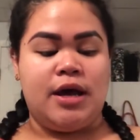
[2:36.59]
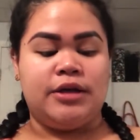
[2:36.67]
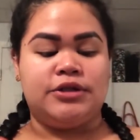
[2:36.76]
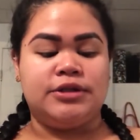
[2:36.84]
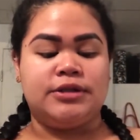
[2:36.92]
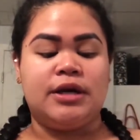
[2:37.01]

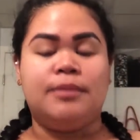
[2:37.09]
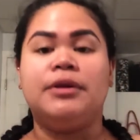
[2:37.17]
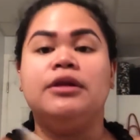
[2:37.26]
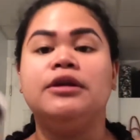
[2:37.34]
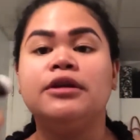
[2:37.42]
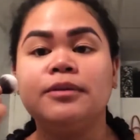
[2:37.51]
I just dab
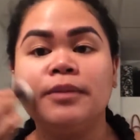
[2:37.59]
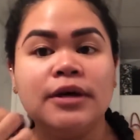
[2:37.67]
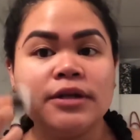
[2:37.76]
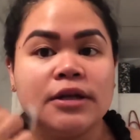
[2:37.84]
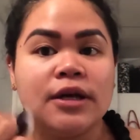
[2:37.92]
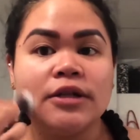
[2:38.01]
a little
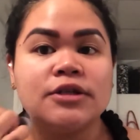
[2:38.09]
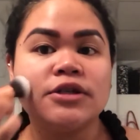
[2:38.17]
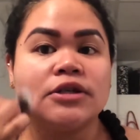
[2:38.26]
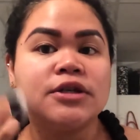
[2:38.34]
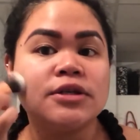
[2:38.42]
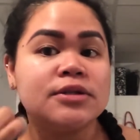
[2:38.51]
bit and
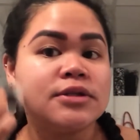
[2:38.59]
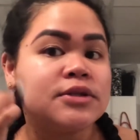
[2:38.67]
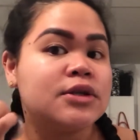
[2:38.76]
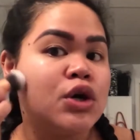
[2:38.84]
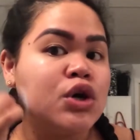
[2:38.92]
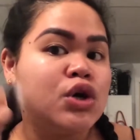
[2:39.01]
just